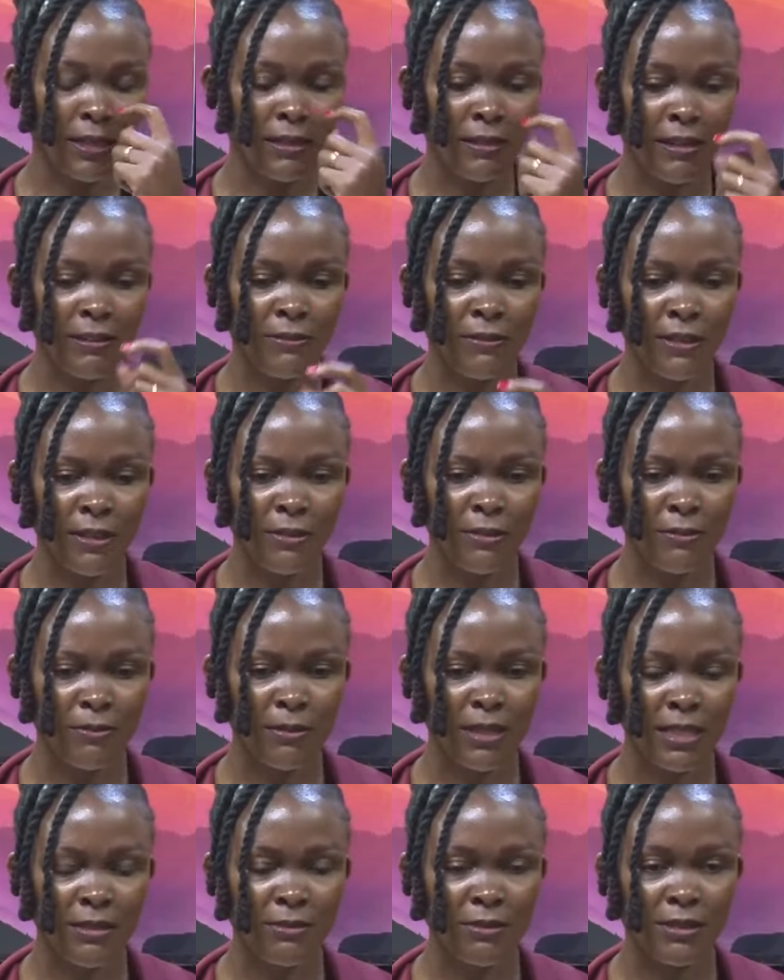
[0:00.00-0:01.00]
A friend of
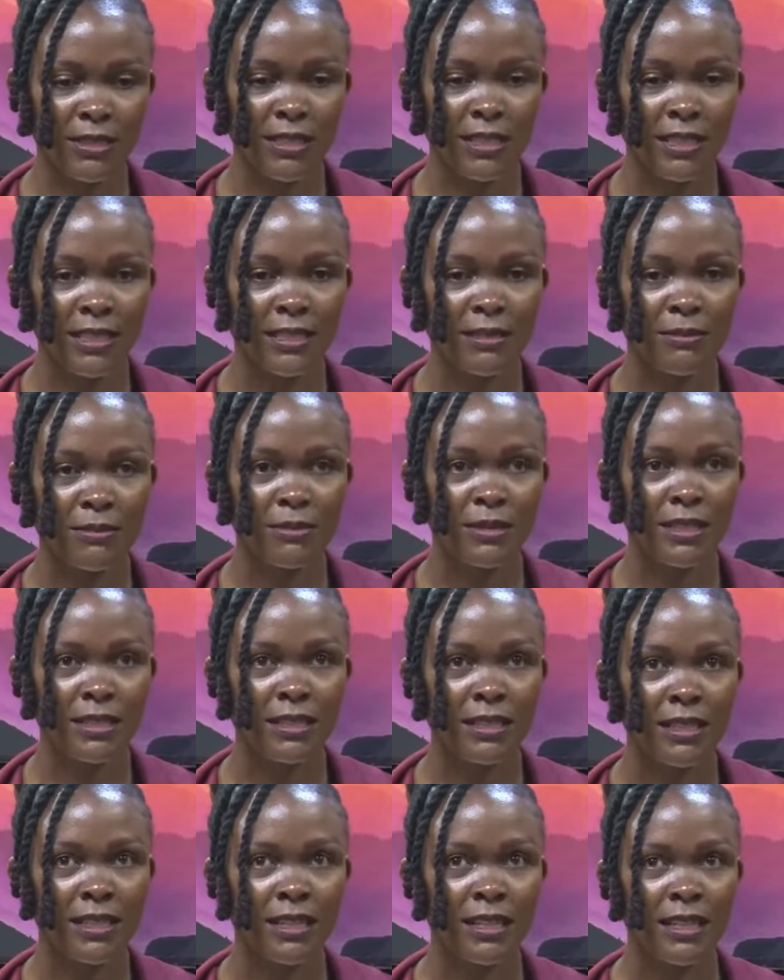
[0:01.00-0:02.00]
mine was telling
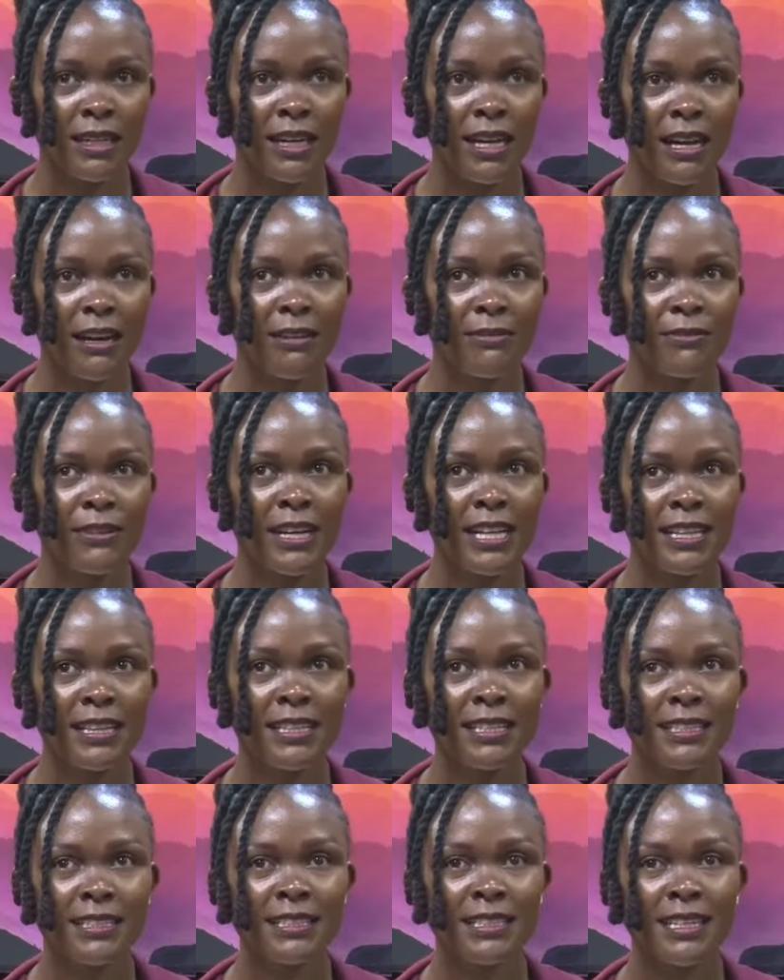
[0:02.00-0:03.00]
me, I have had
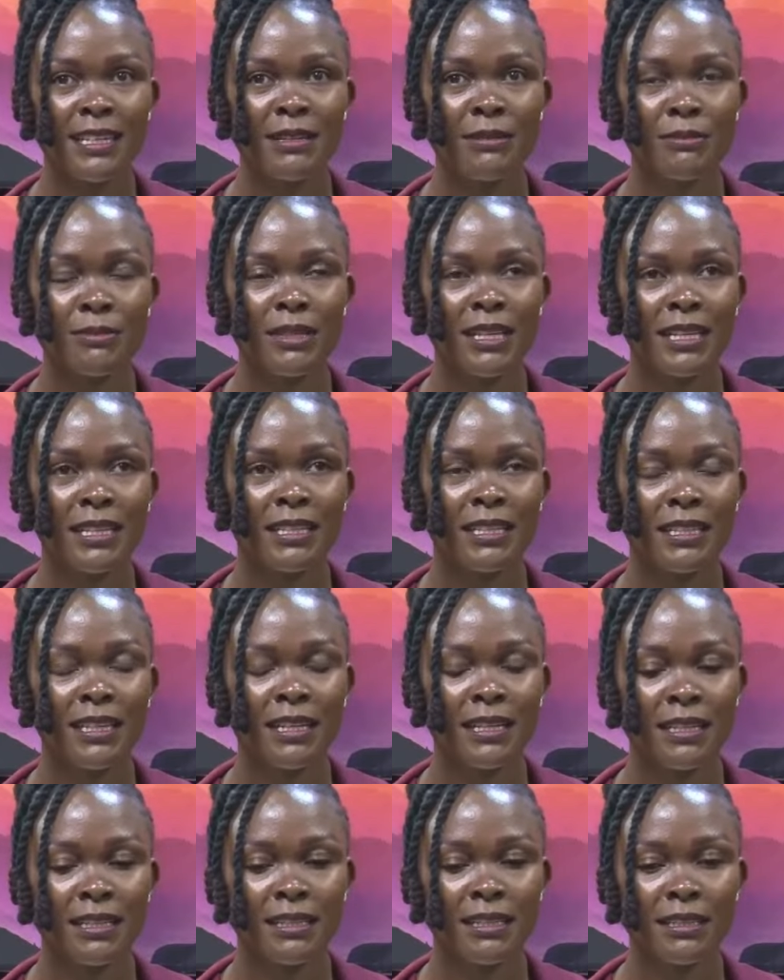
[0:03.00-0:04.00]
this time that
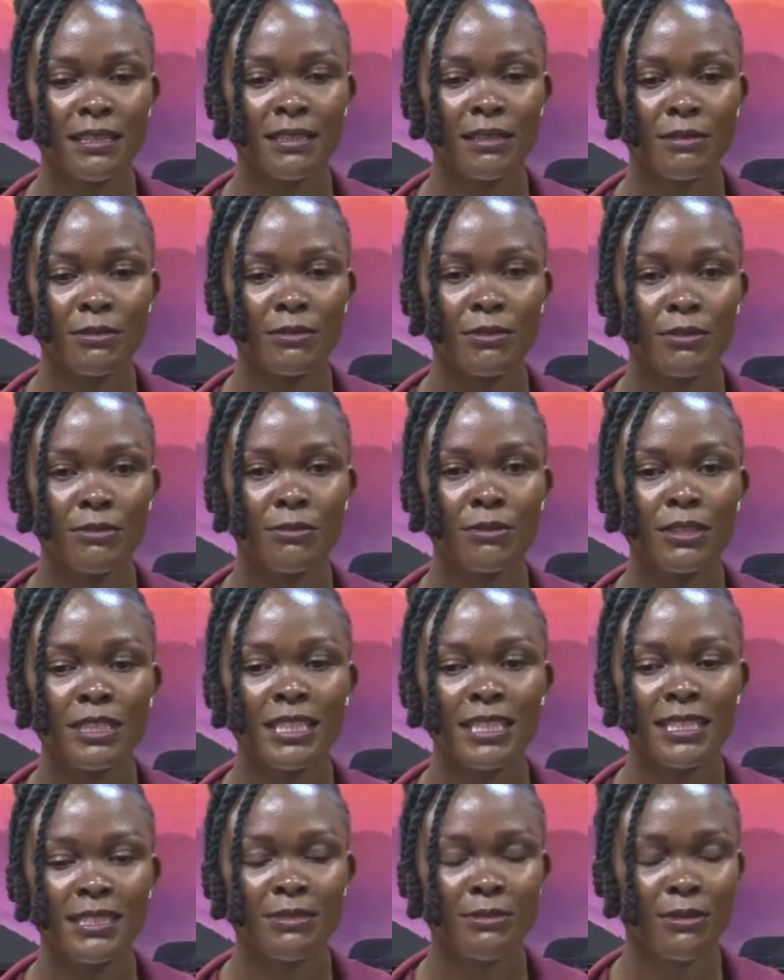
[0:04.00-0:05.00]
I would
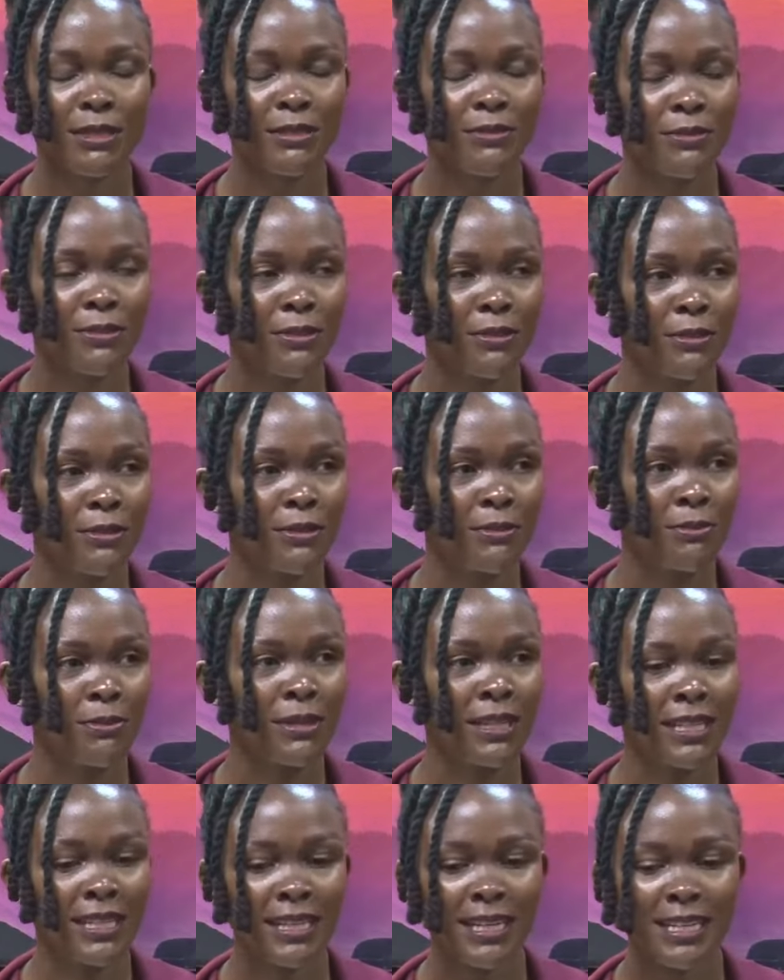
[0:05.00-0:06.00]
just wait for
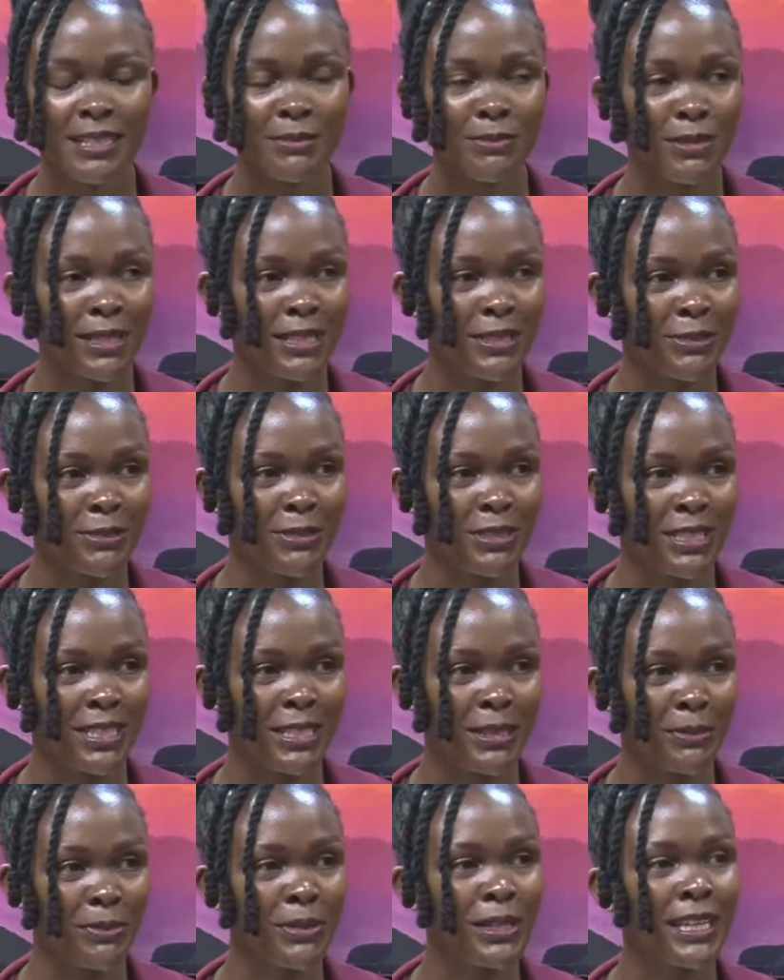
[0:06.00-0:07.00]
my husband to
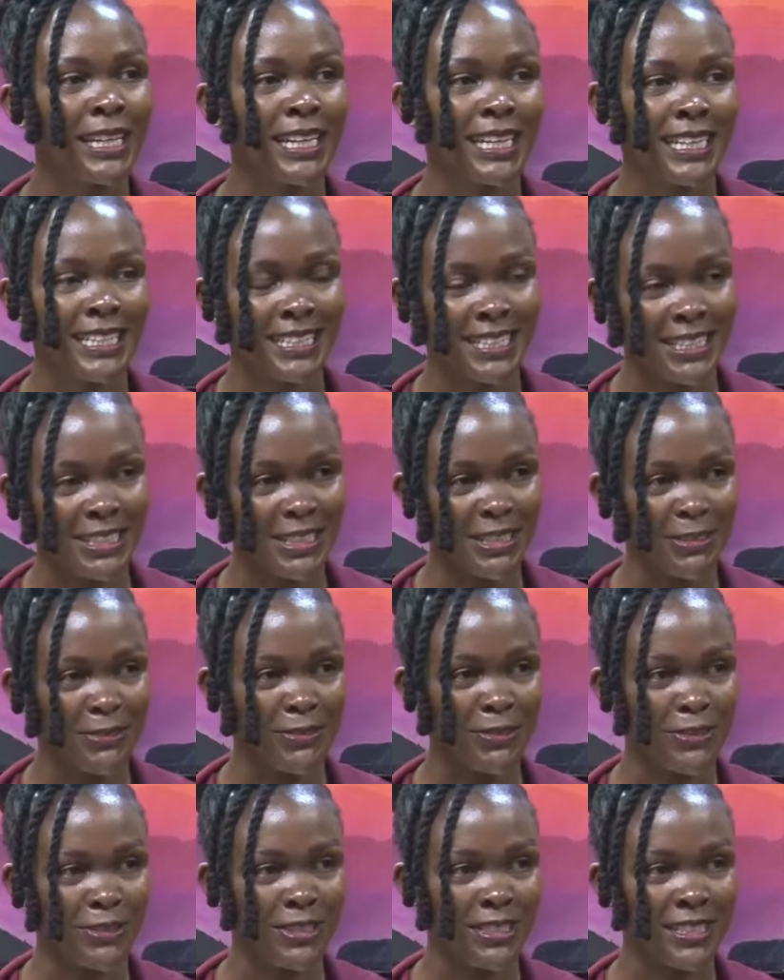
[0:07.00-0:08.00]
sleep and take the
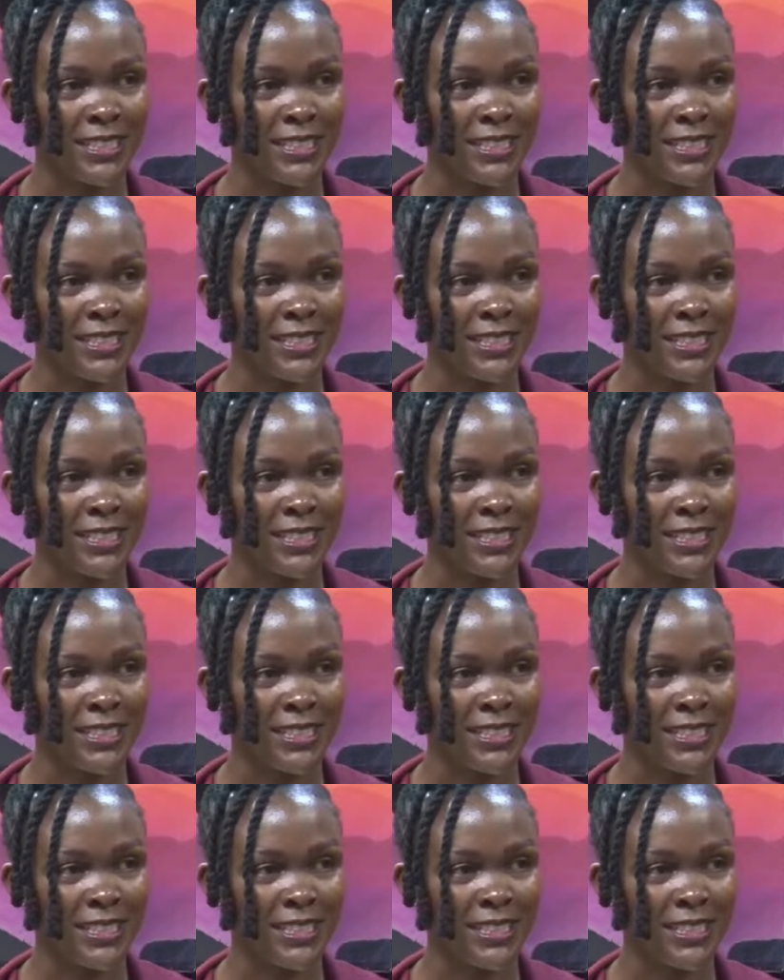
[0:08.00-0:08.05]
phone.